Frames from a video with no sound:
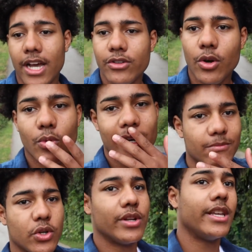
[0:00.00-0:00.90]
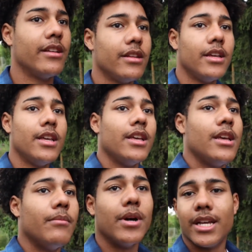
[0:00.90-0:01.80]
I don't know what I'm doing yet,
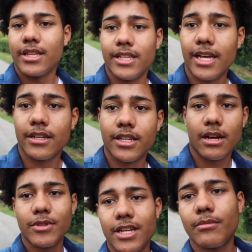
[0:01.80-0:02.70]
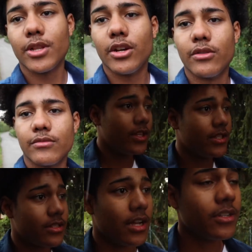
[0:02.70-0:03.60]
but yeah, comment down below.
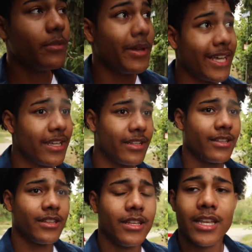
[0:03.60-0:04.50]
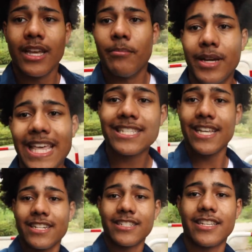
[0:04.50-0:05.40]
This thunder, man. But that's
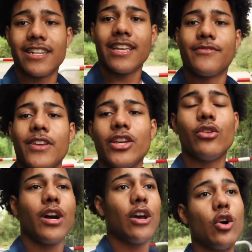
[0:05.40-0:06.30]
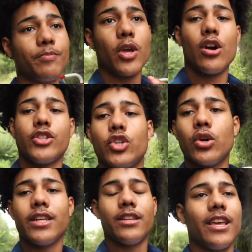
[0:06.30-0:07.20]
the end of today's video. I hope y'all
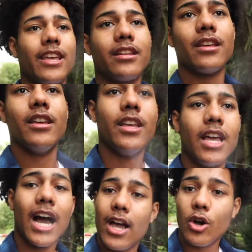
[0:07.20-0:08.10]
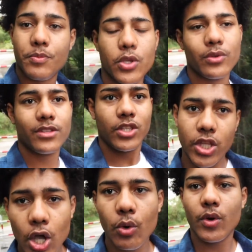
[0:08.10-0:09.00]
enjoyed it, and I hope you
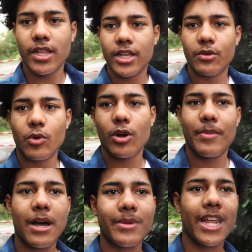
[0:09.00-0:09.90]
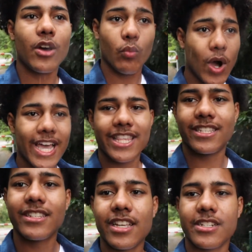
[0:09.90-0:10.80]
know a little more about me now and why
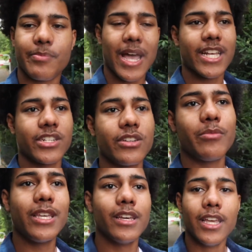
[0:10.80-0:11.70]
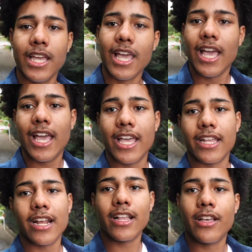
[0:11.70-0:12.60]
this is such a passion to me.
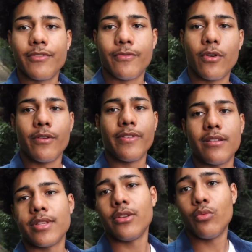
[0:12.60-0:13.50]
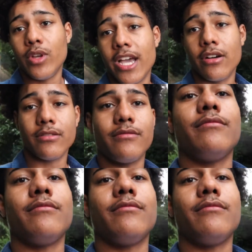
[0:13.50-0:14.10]
And I love you, foreign family. We out.